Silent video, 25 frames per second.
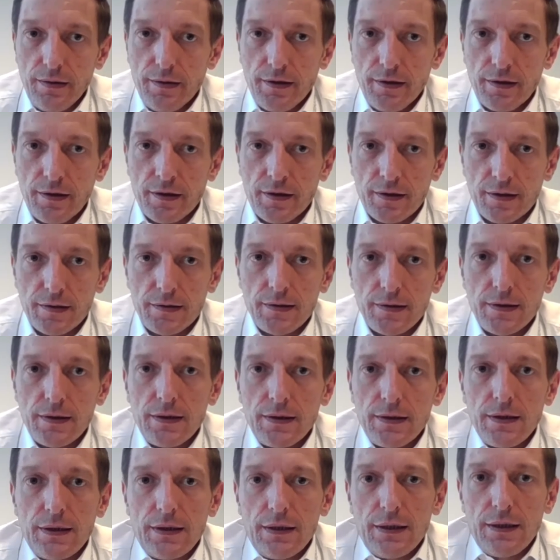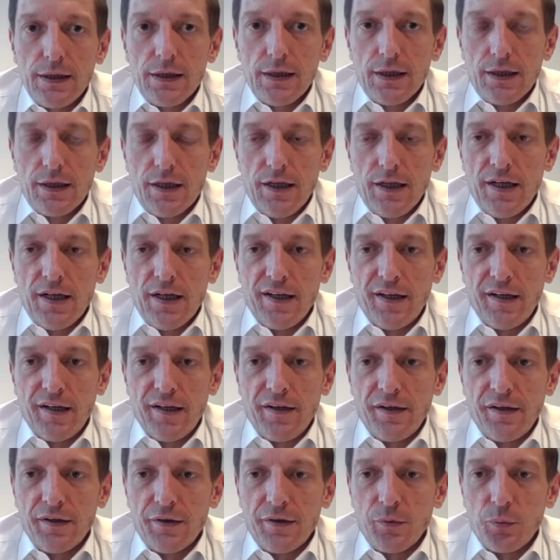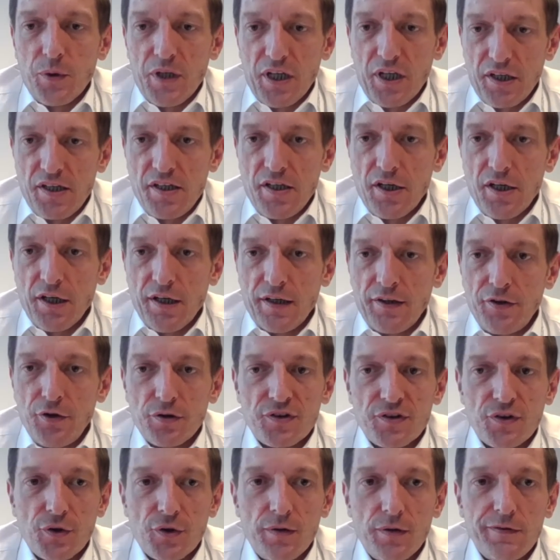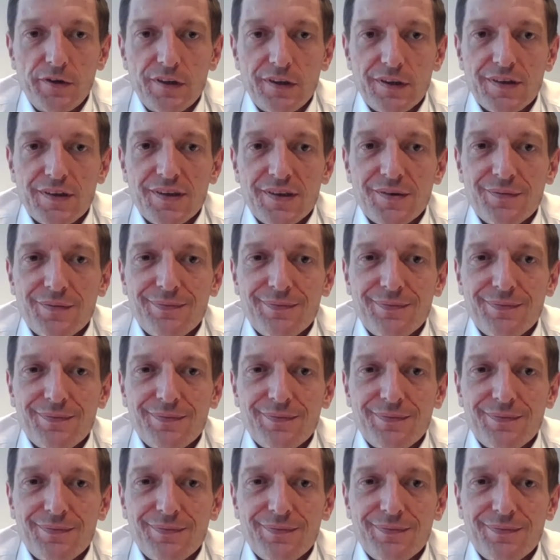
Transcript: Yeah. And uh, we are here at your services.